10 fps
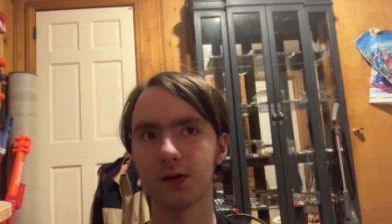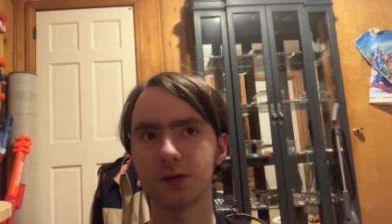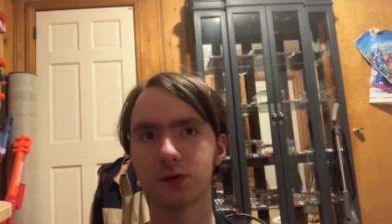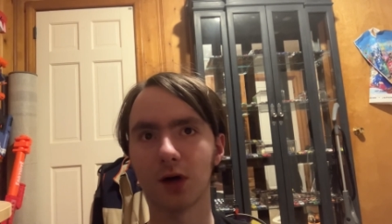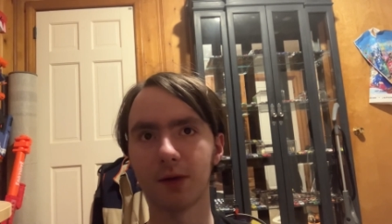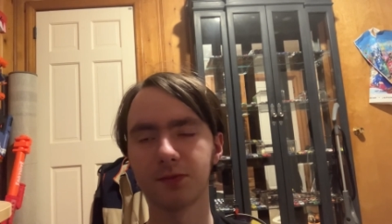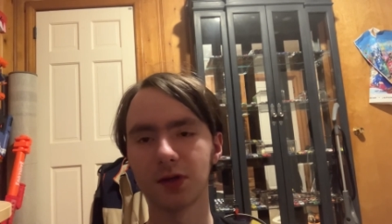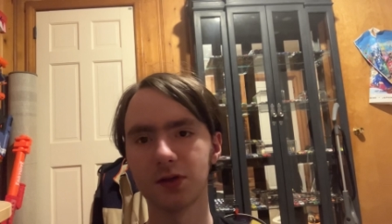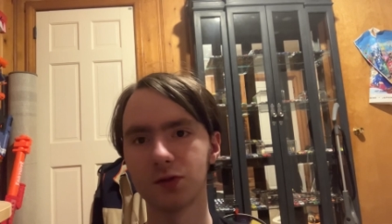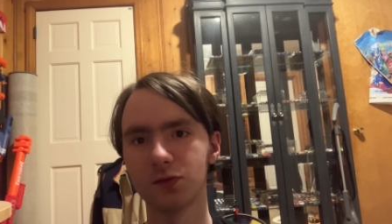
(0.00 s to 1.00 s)
to
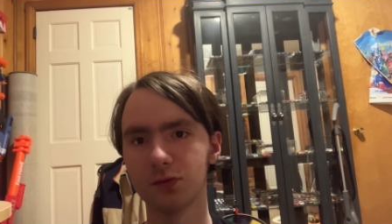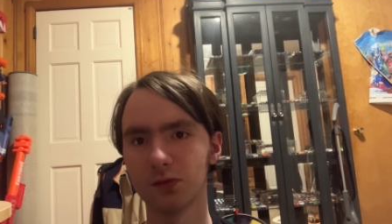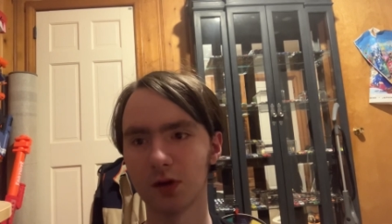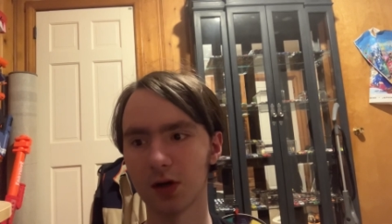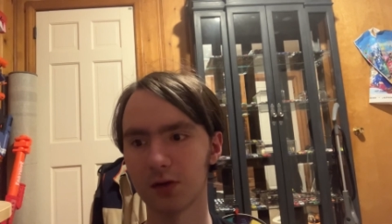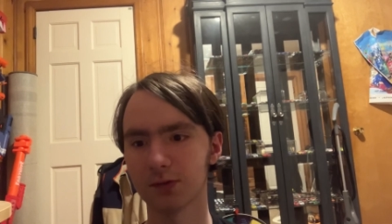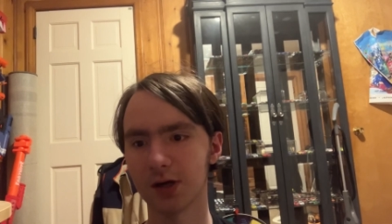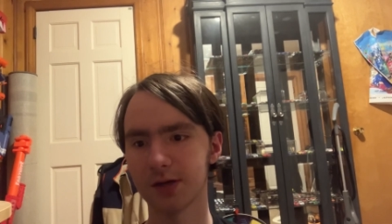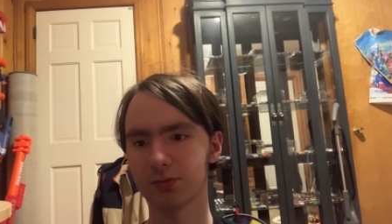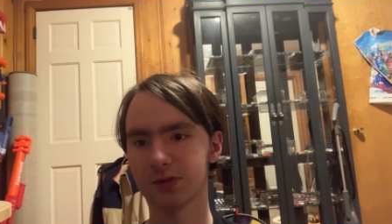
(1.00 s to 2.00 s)
update you on
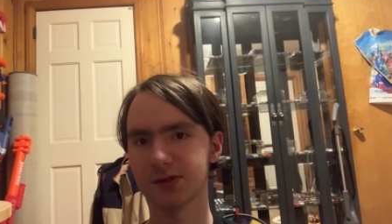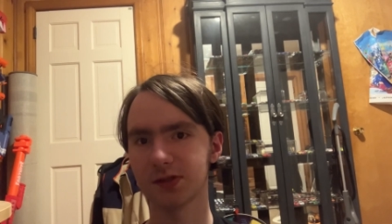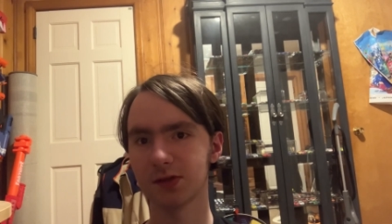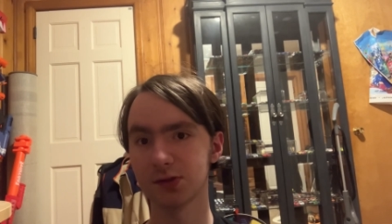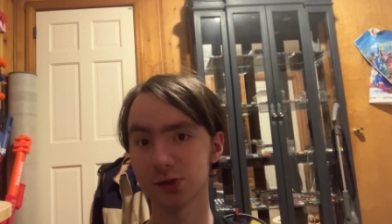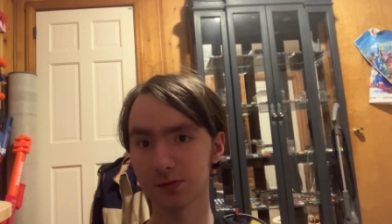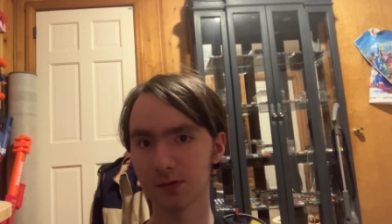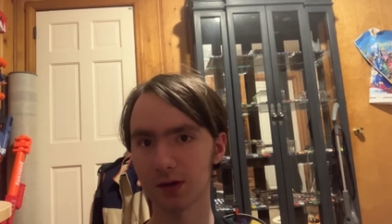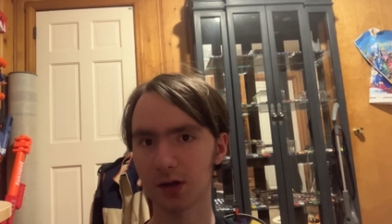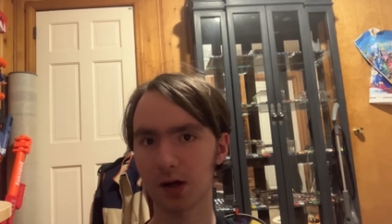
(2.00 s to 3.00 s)
Ryan Preece's
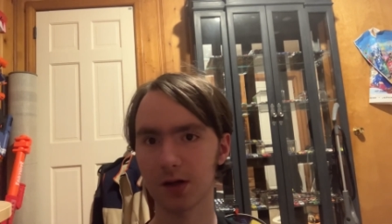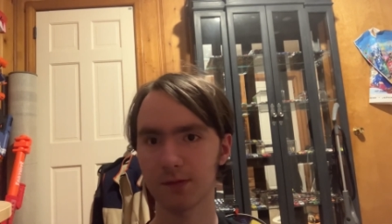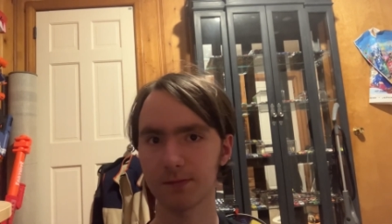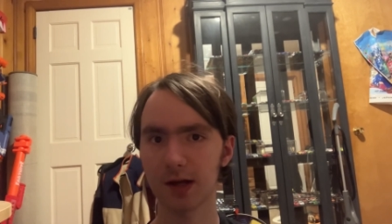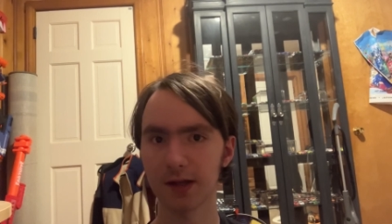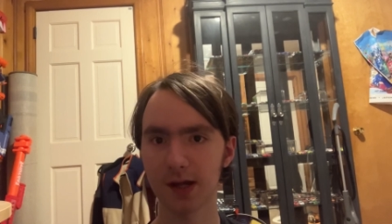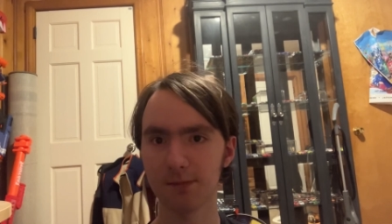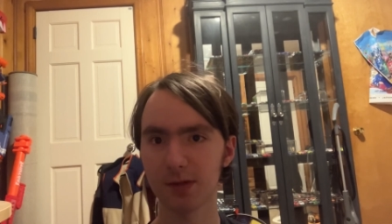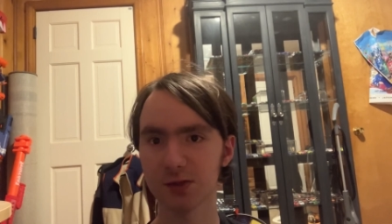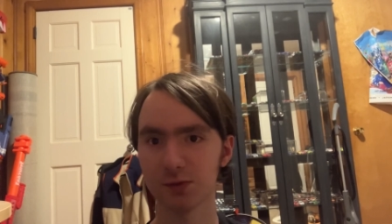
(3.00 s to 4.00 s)
condition. Uh, again,
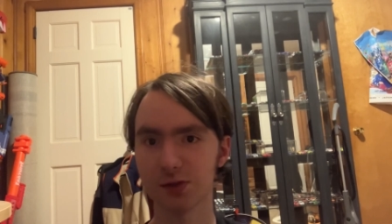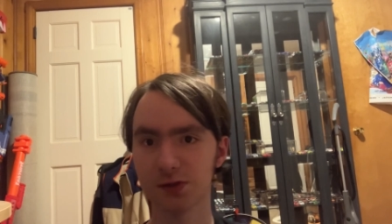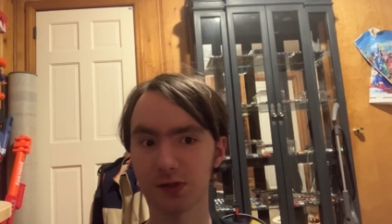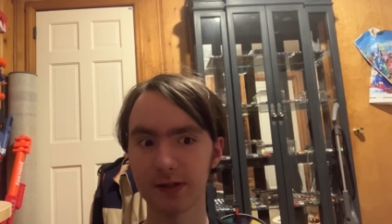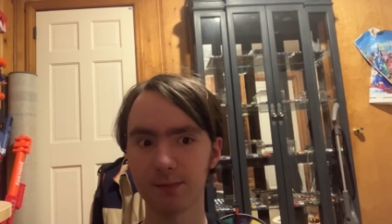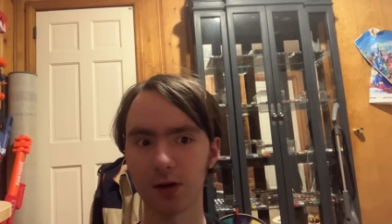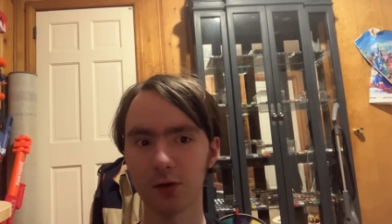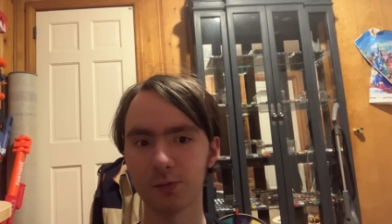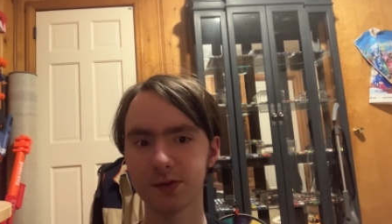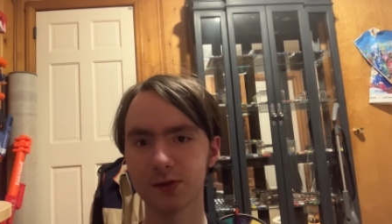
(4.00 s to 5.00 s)
best wishes to him. I
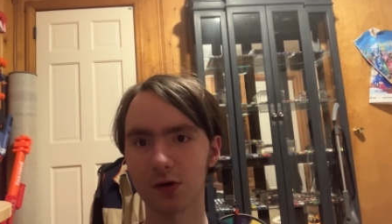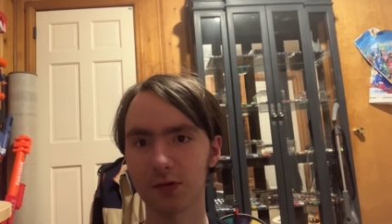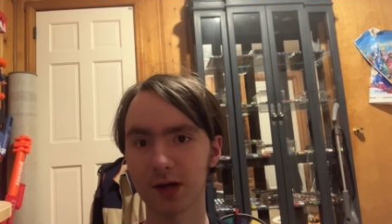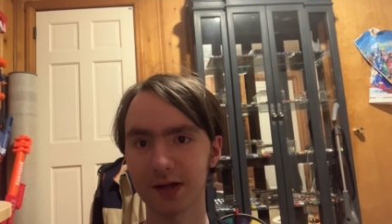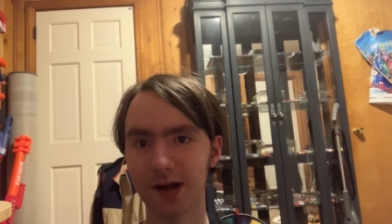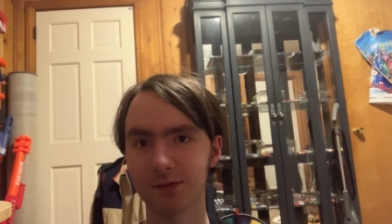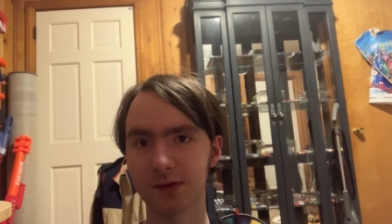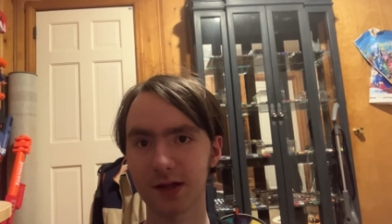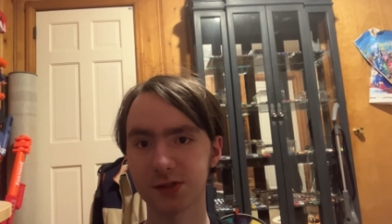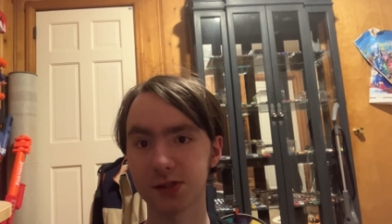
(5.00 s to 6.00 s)
hope he's all right after
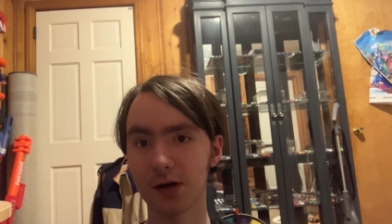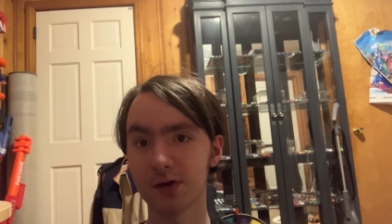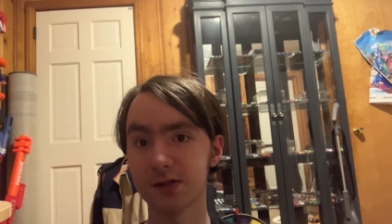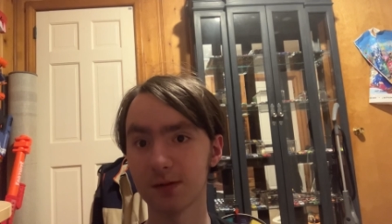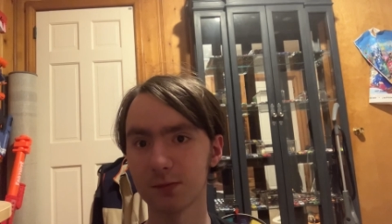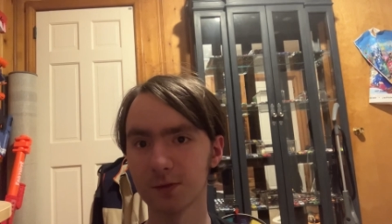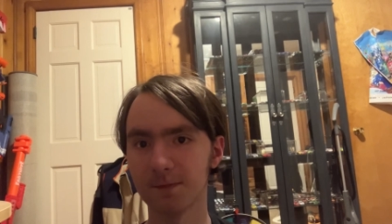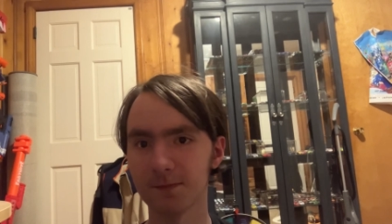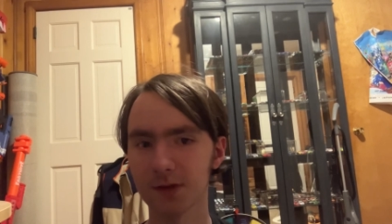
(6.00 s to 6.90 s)
that scary tumble.